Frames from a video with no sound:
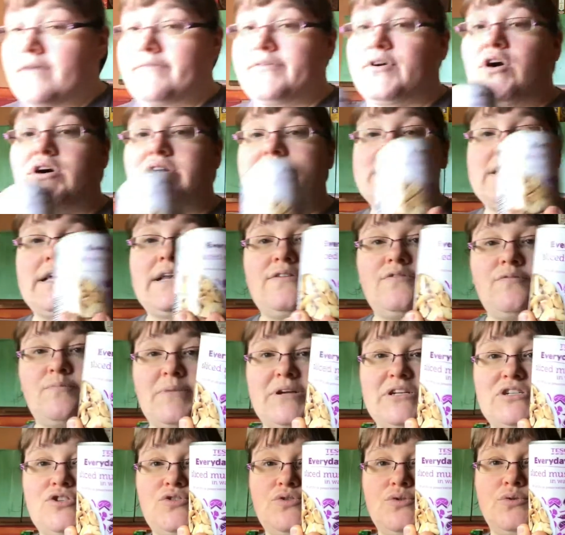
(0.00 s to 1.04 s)
I've got a tin of
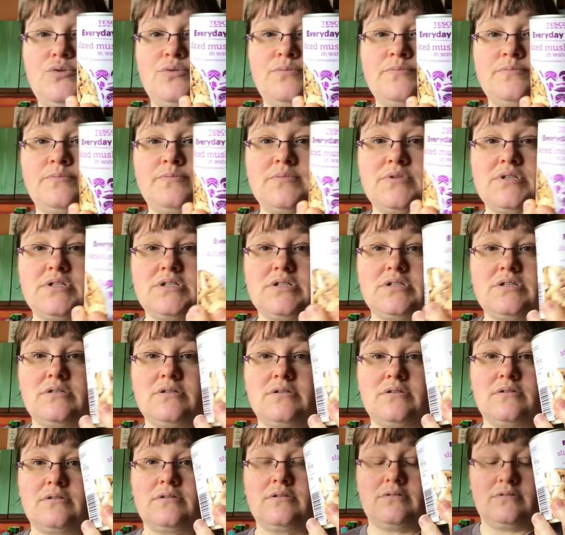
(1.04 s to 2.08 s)
mushrooms.
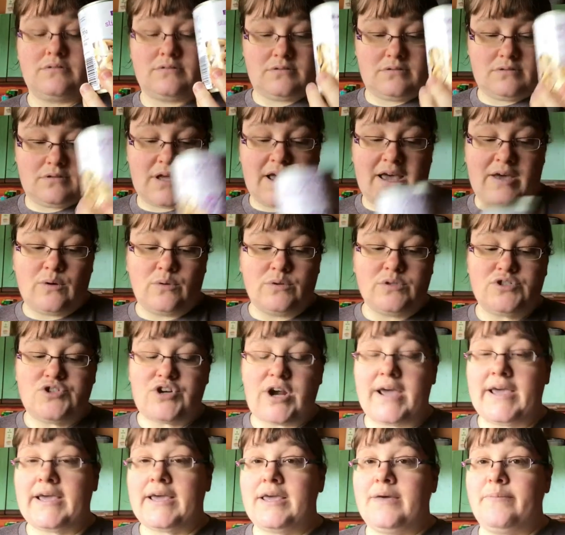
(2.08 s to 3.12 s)
I always
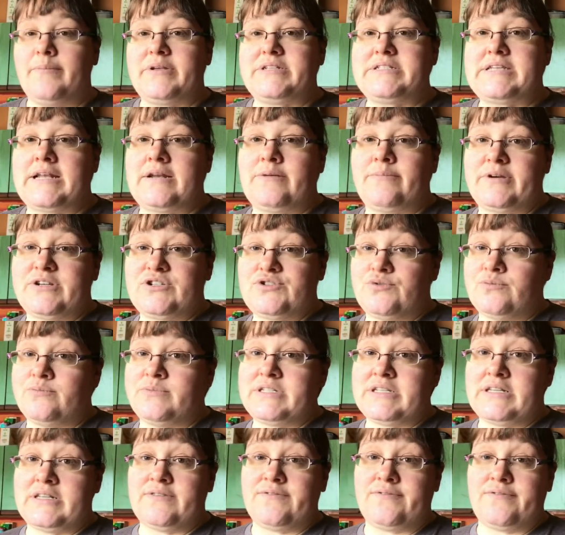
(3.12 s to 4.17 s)
try and keep a tin of
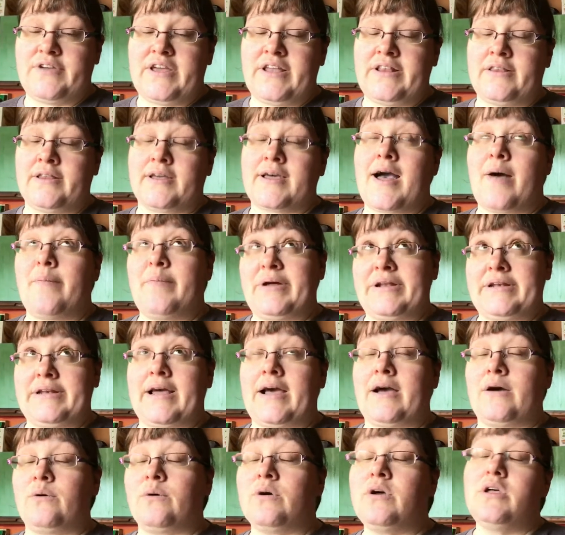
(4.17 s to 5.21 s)
mushrooms in the cupboard
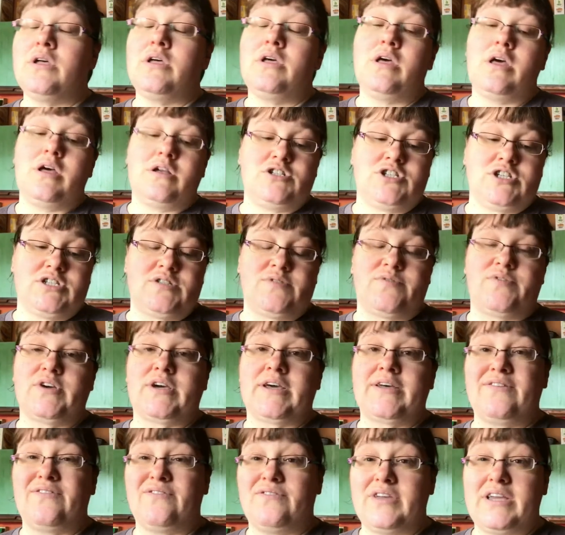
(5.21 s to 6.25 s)
now, just for
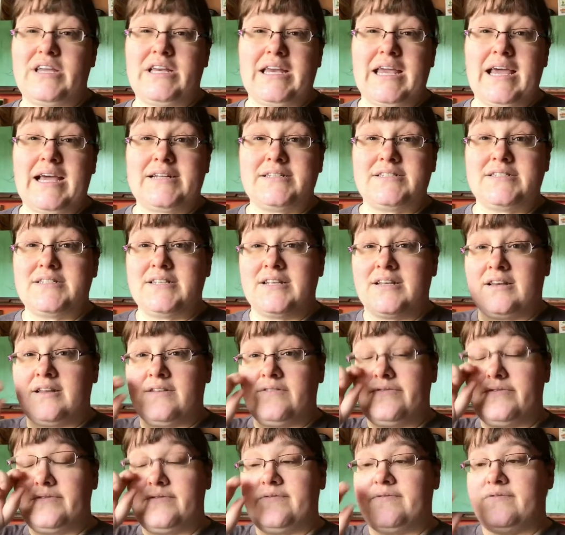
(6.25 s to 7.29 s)
convenience, and
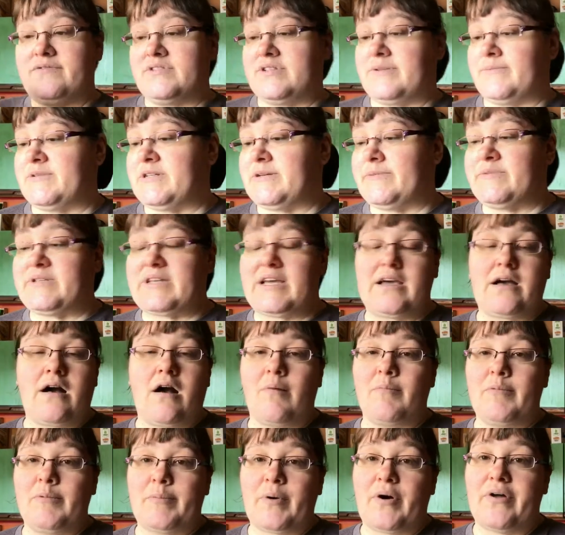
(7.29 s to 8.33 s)
if sometimes I
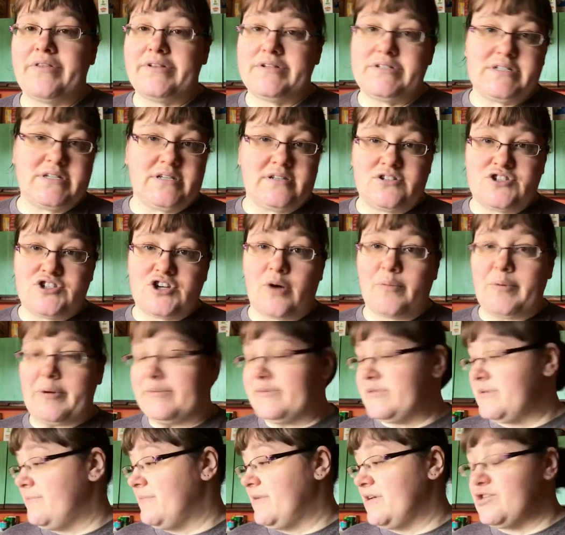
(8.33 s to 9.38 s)
can't be bothered to chop up
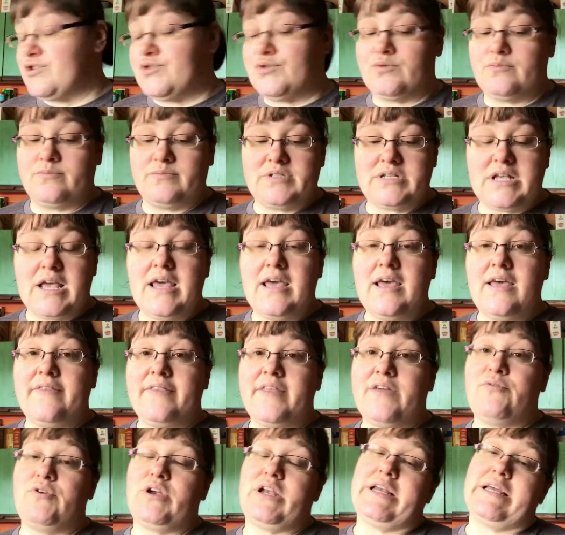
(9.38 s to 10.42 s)
some mushrooms,
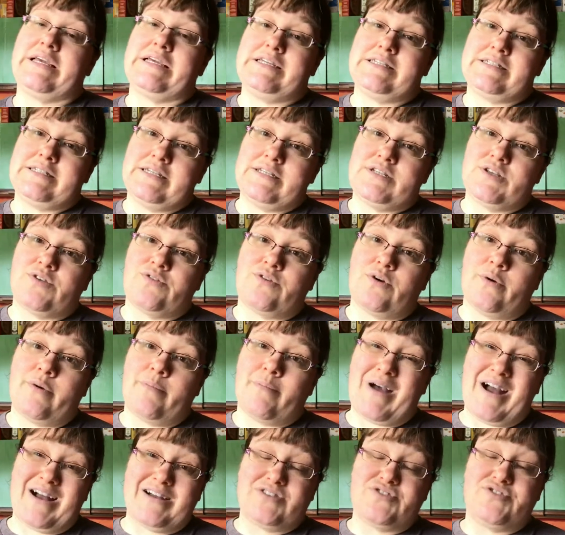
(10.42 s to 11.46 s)
they're really easy to throw in
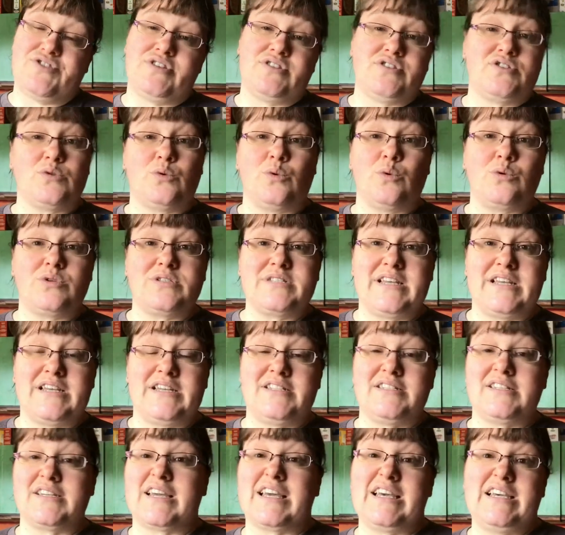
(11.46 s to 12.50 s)
pasta and
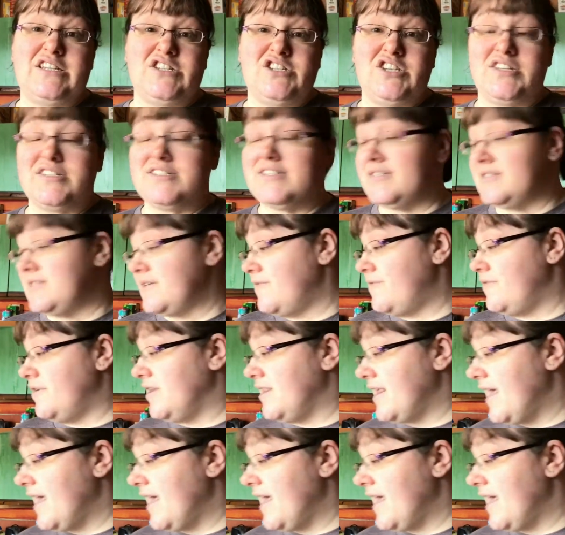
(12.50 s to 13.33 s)
sauces and quiches and different